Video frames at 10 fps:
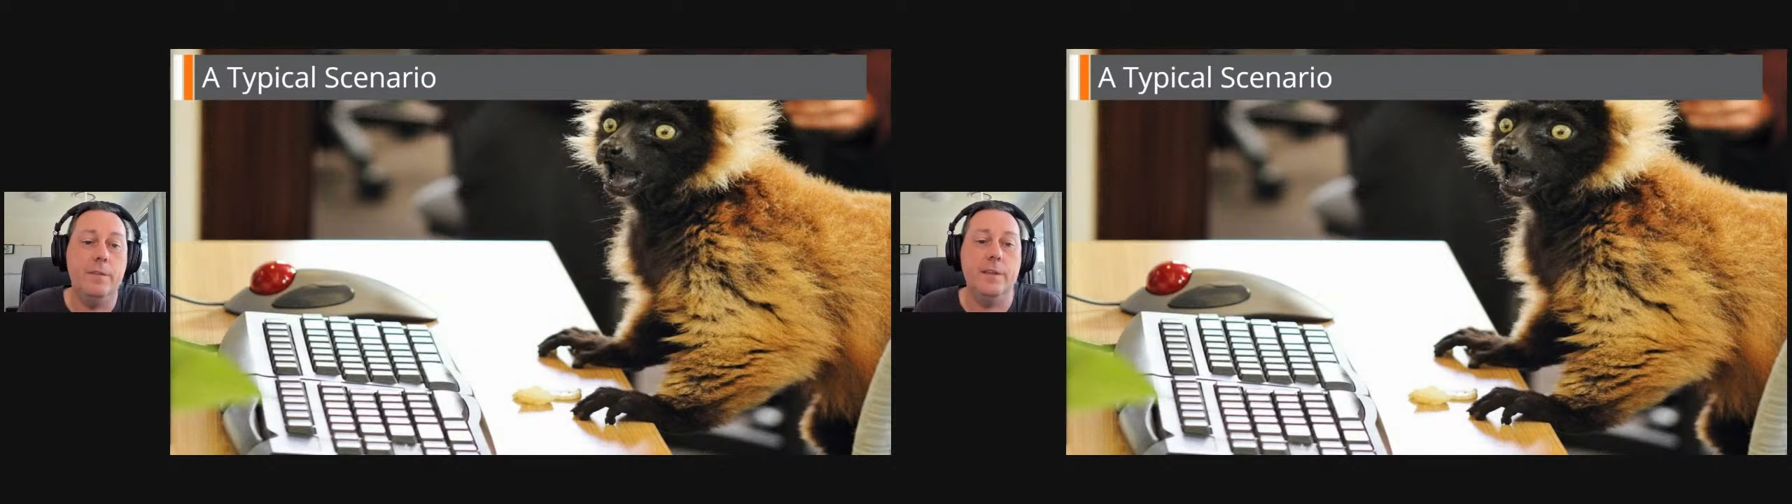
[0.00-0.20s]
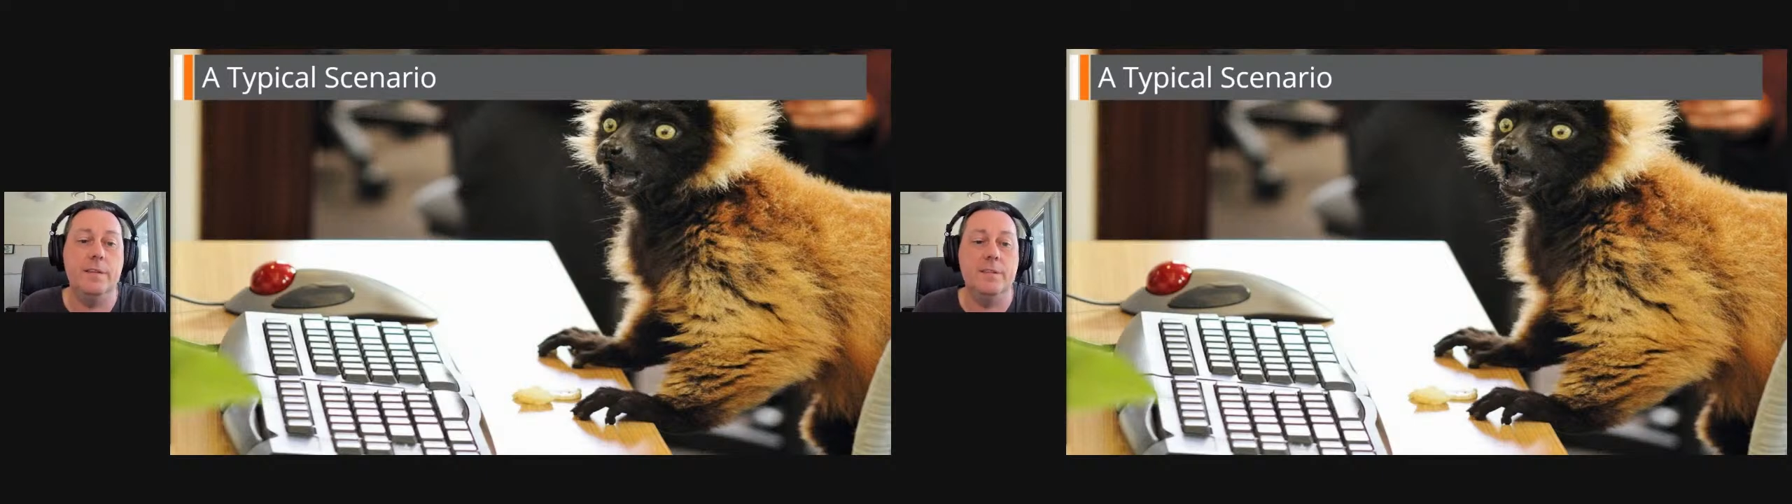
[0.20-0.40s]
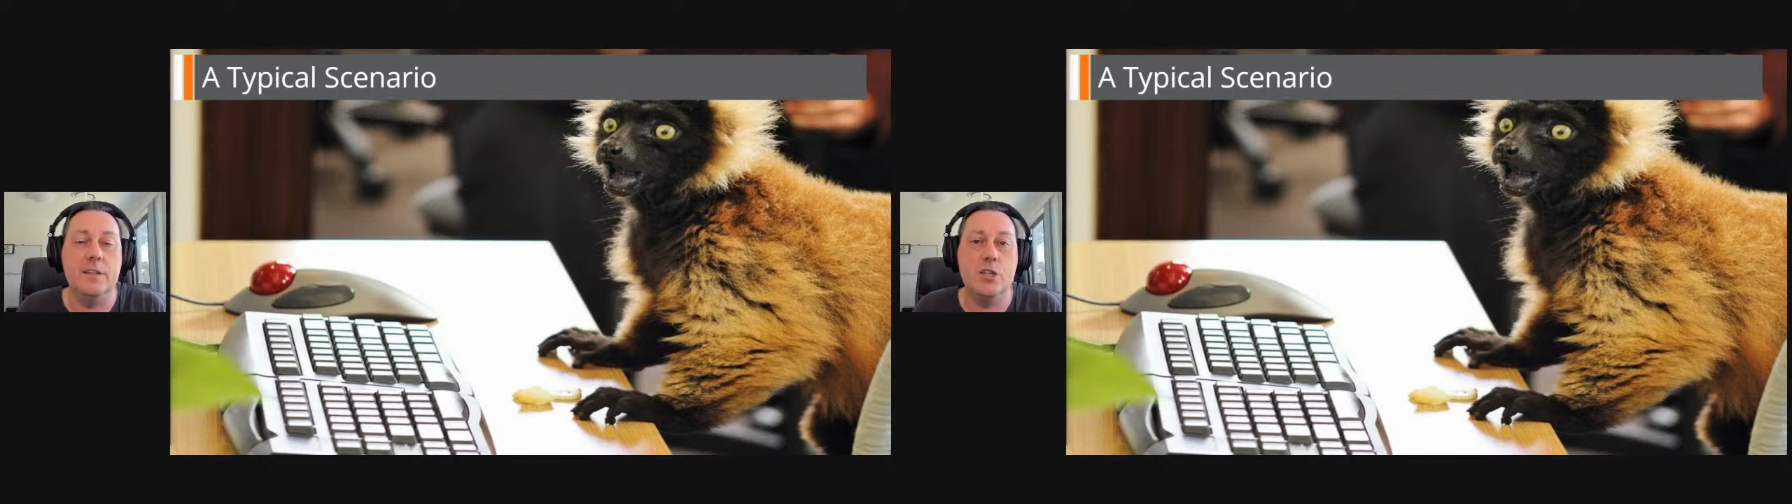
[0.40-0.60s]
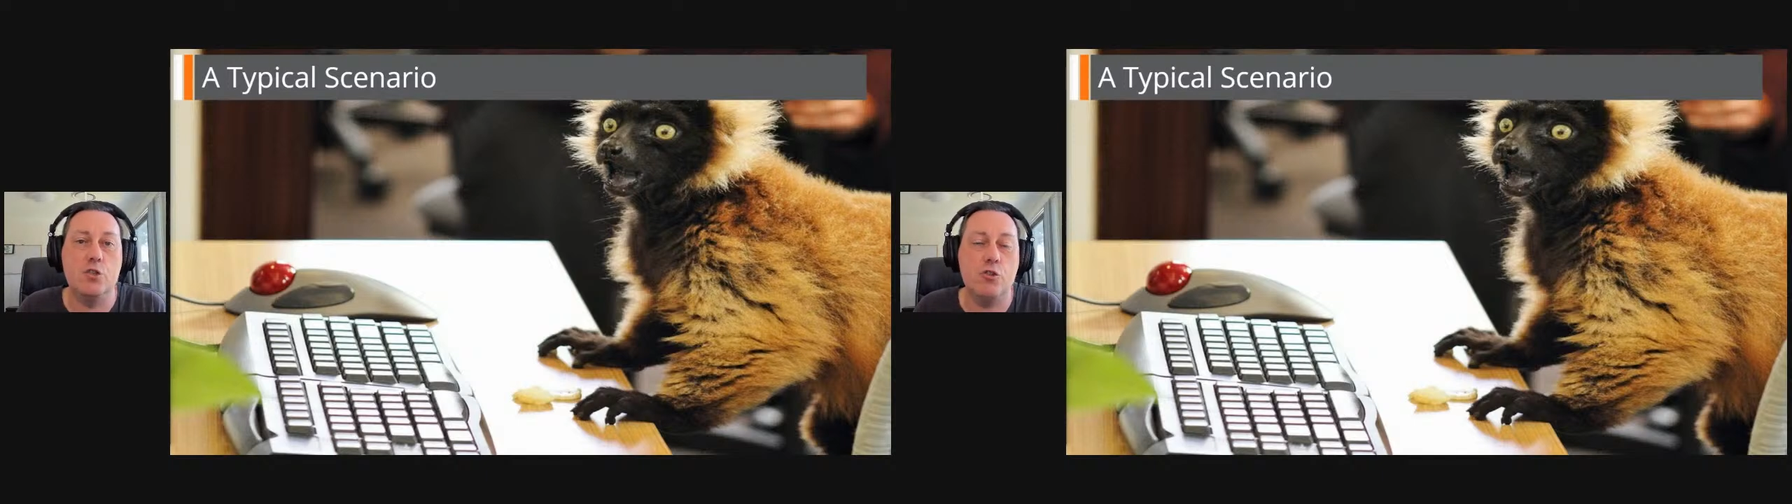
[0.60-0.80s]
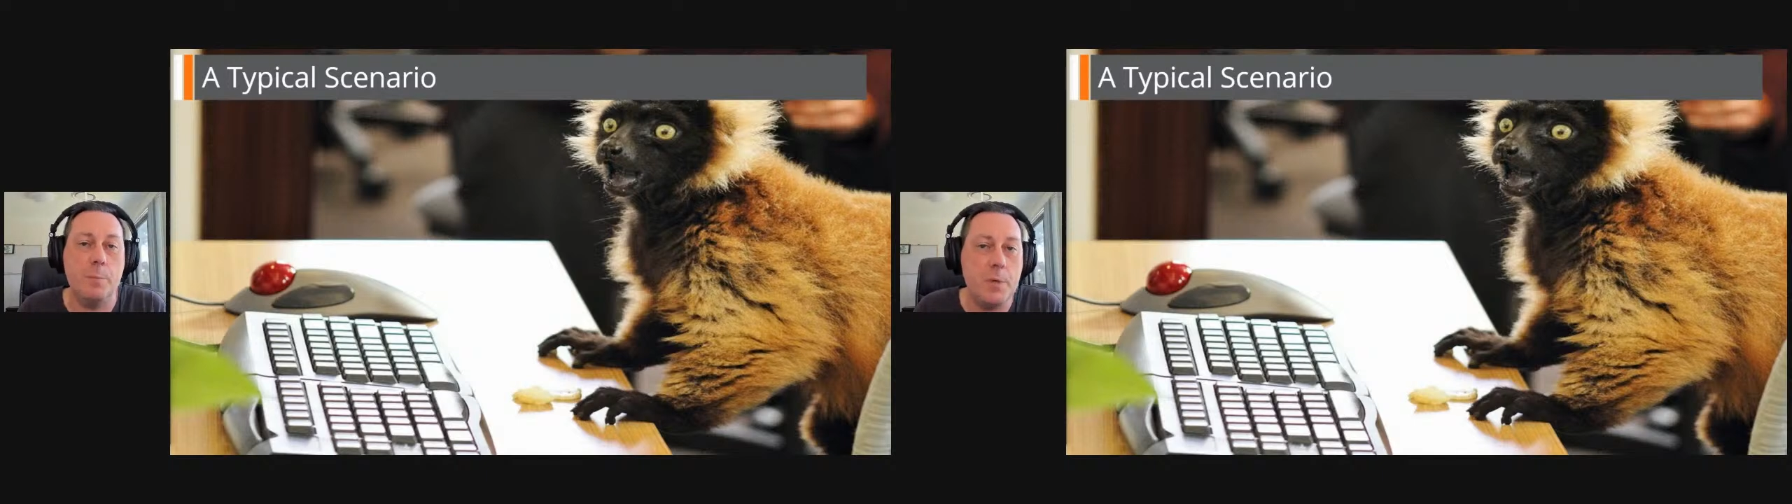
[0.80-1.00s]
this
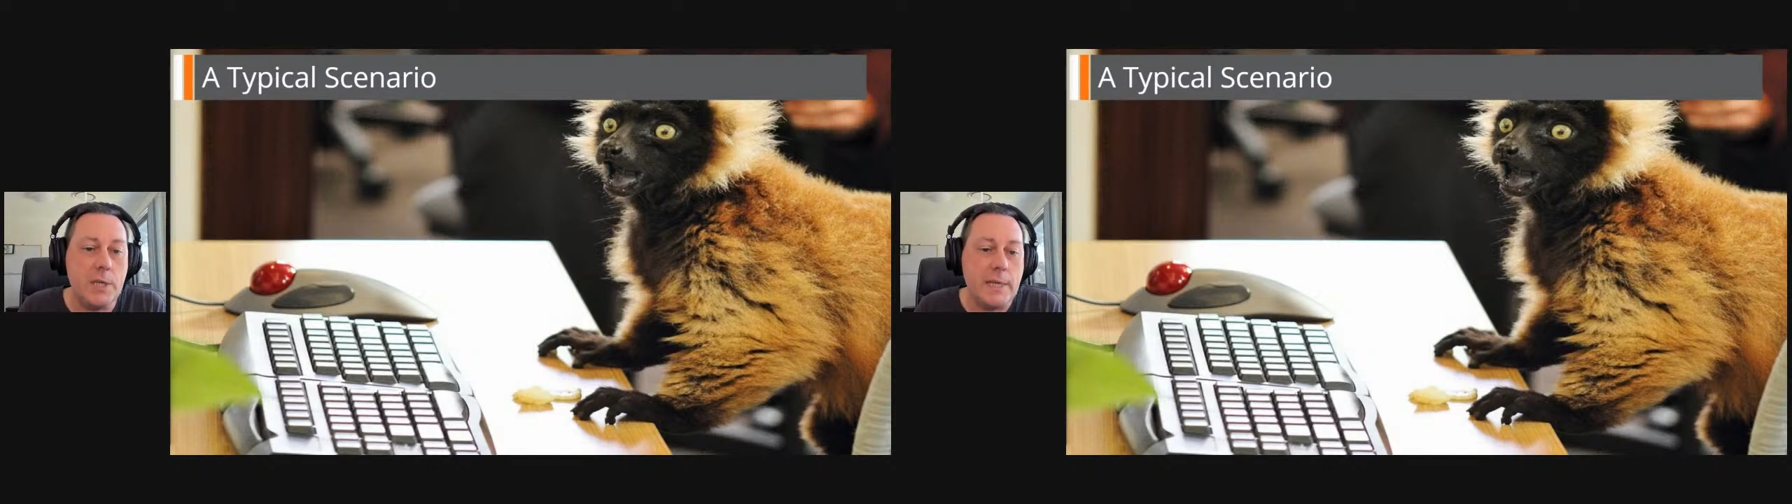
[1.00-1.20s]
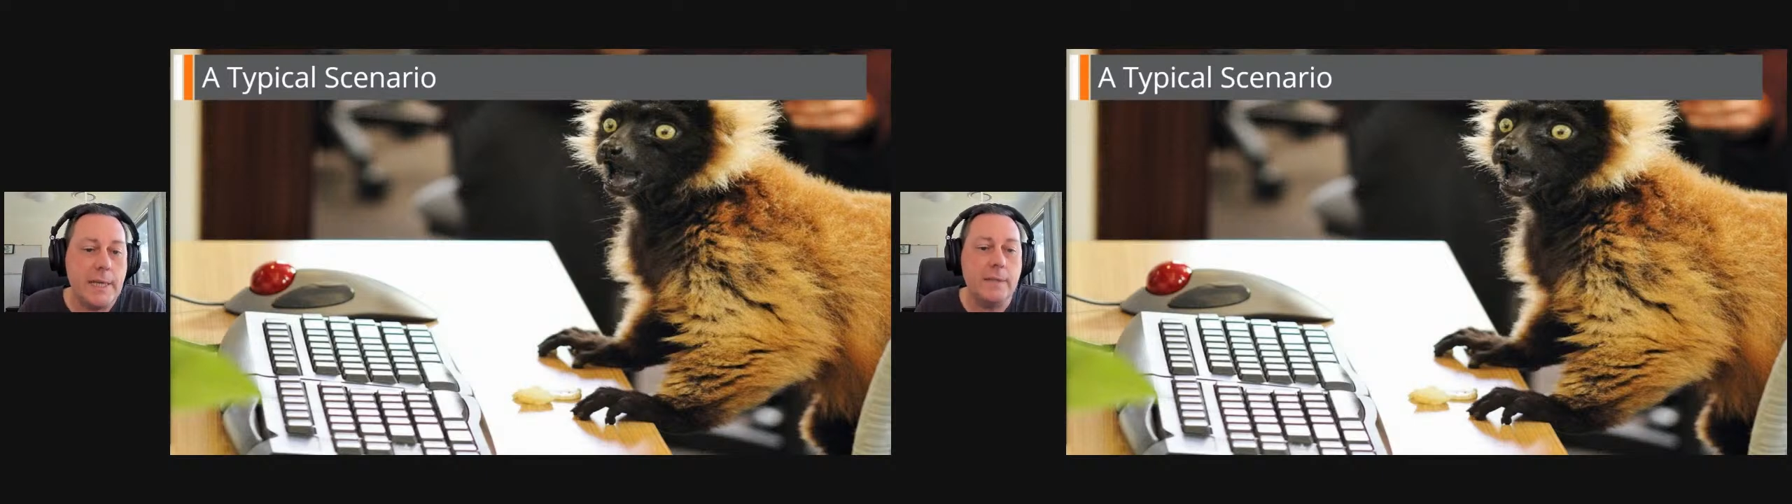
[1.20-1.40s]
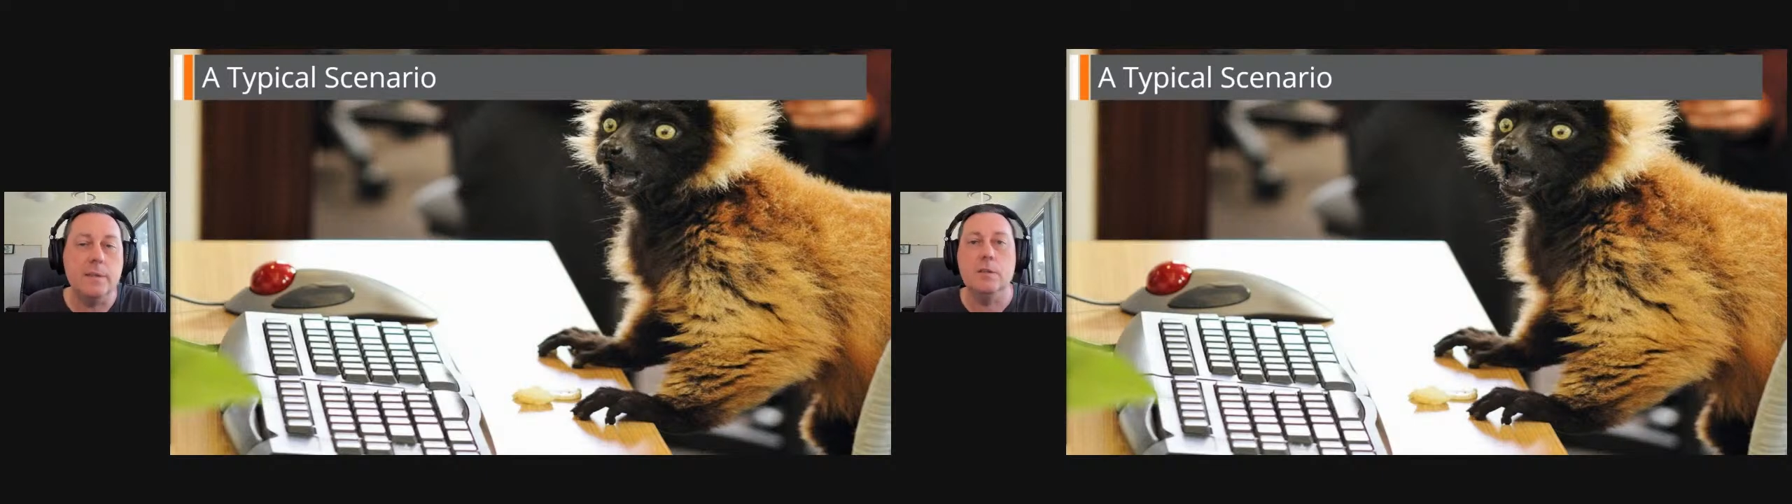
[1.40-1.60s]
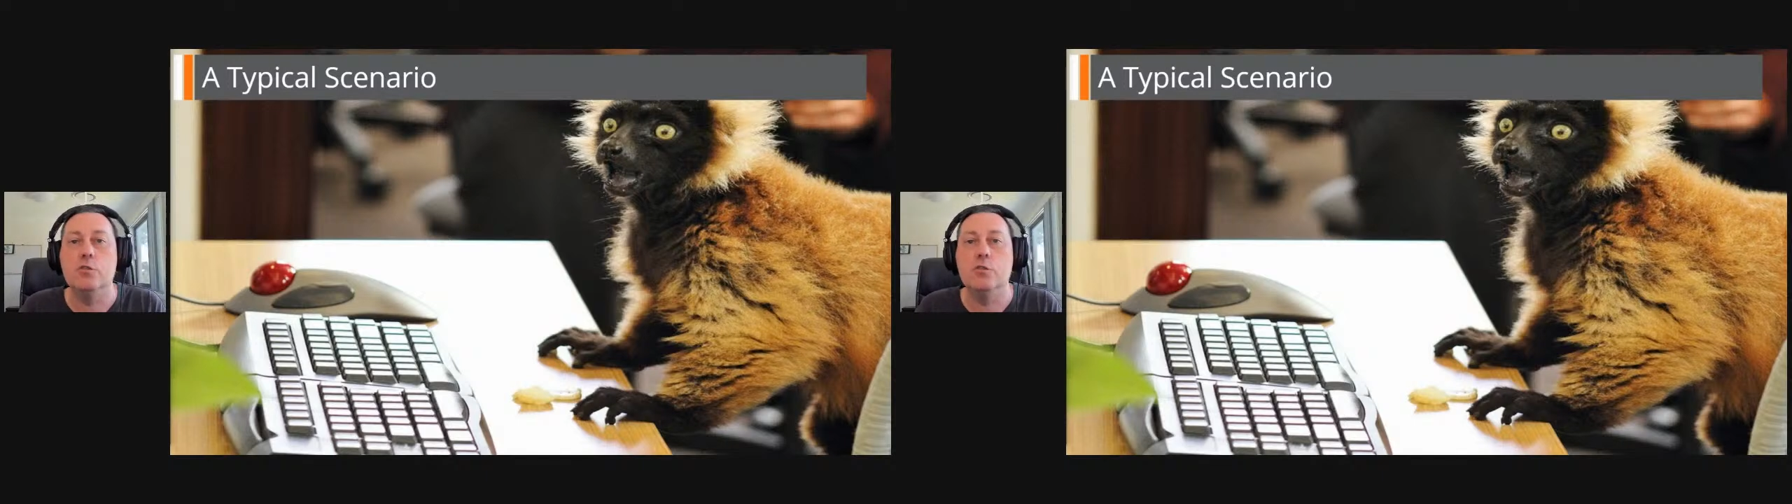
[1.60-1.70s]
distributed